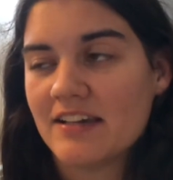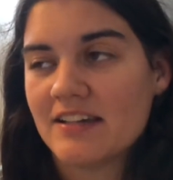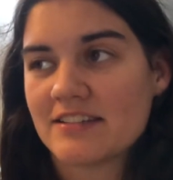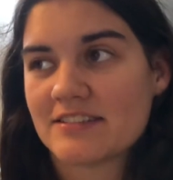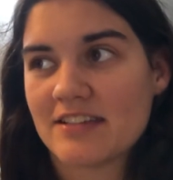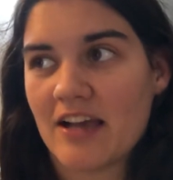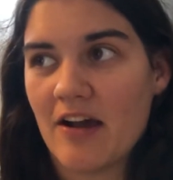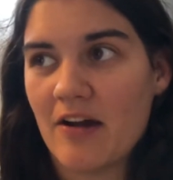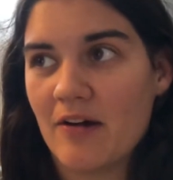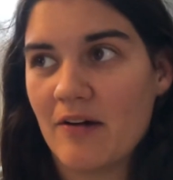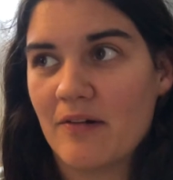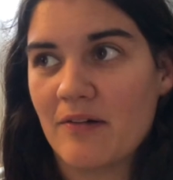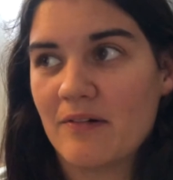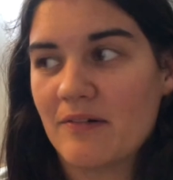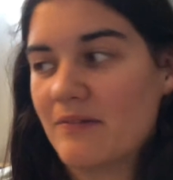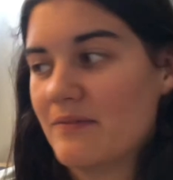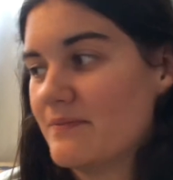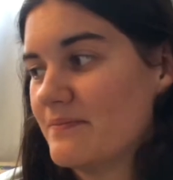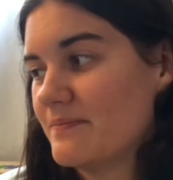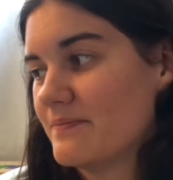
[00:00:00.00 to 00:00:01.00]

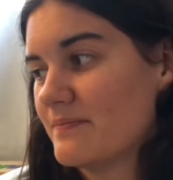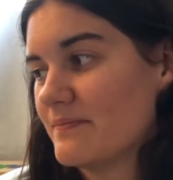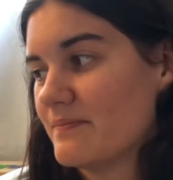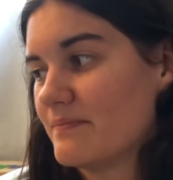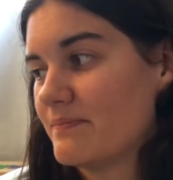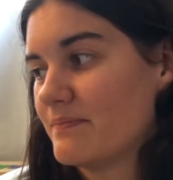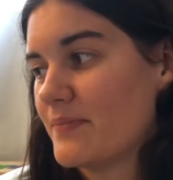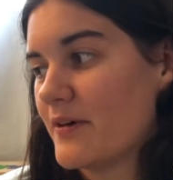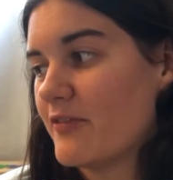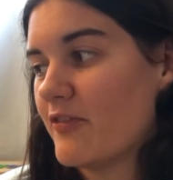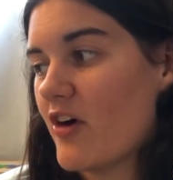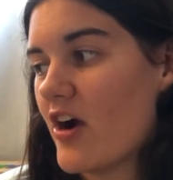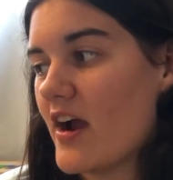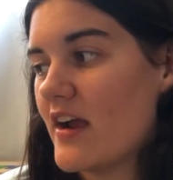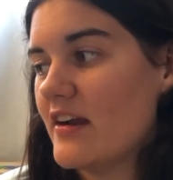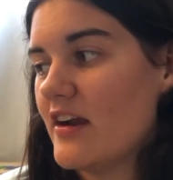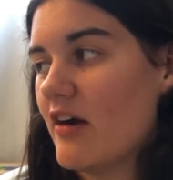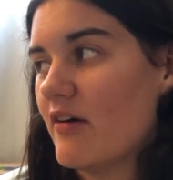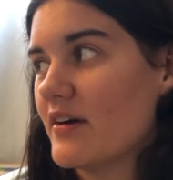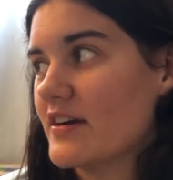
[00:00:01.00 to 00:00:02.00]
So before
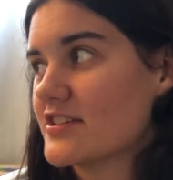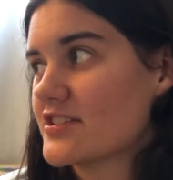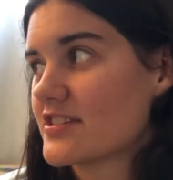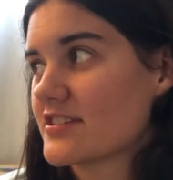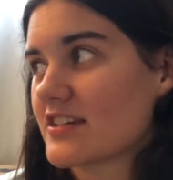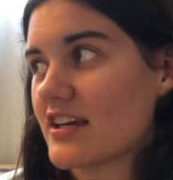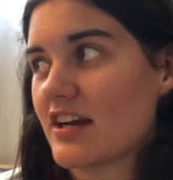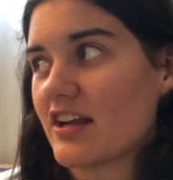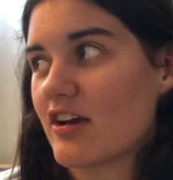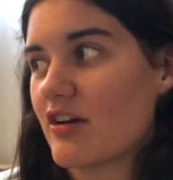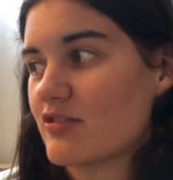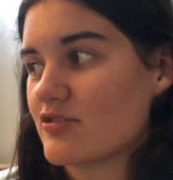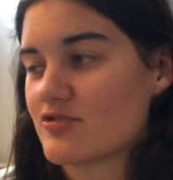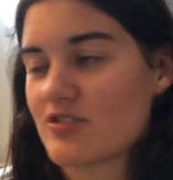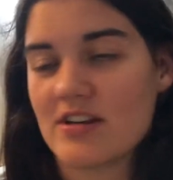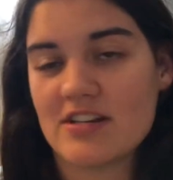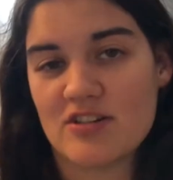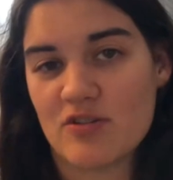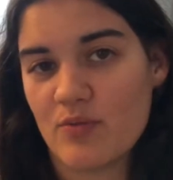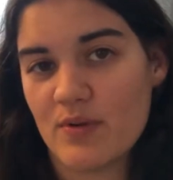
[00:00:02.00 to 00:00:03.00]
I know it, it's just gonna go
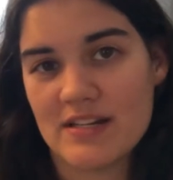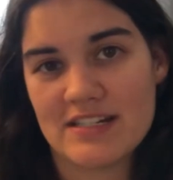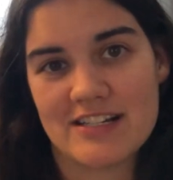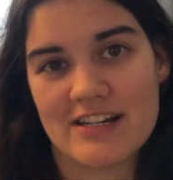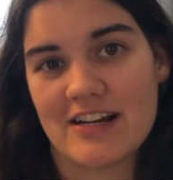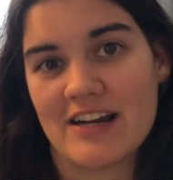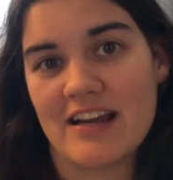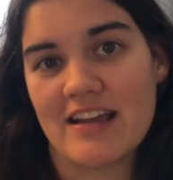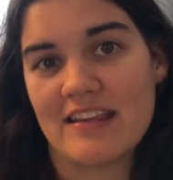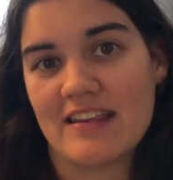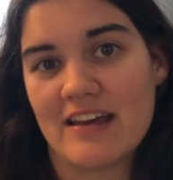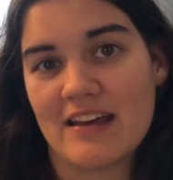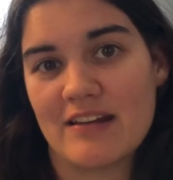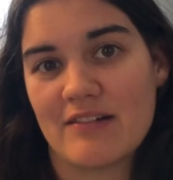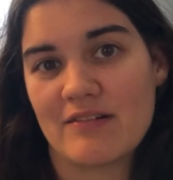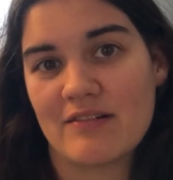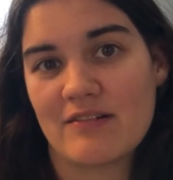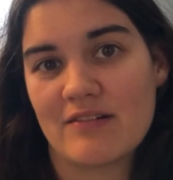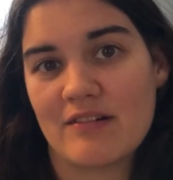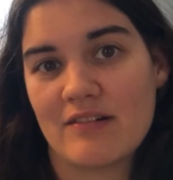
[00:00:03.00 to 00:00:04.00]
straight to winter, and
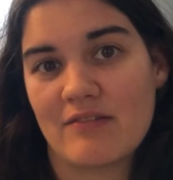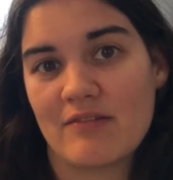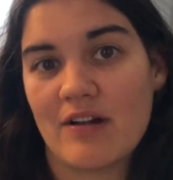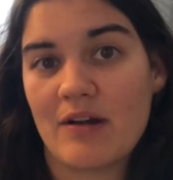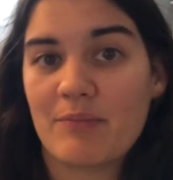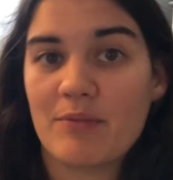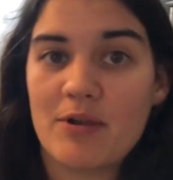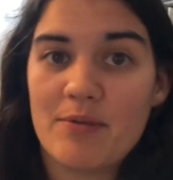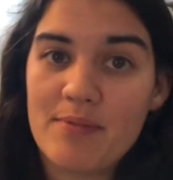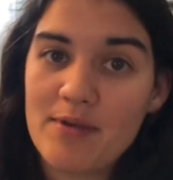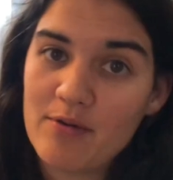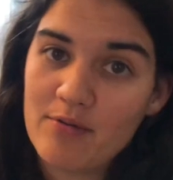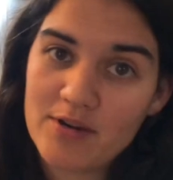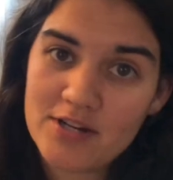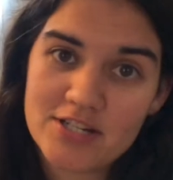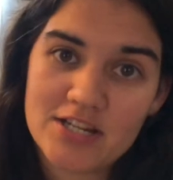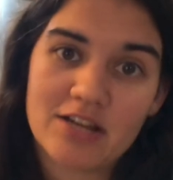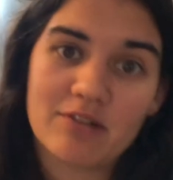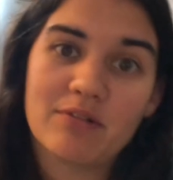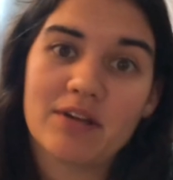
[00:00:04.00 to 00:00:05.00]
then I'm gonna be
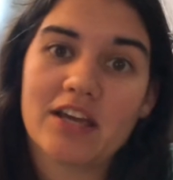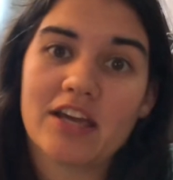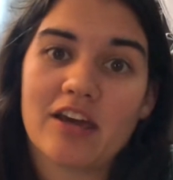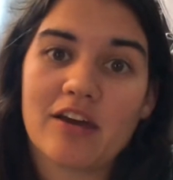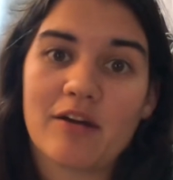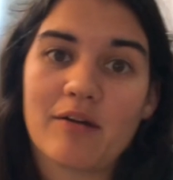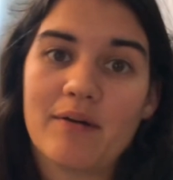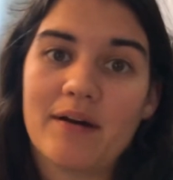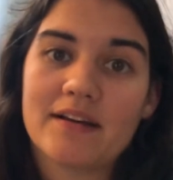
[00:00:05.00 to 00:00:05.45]
wishing we could go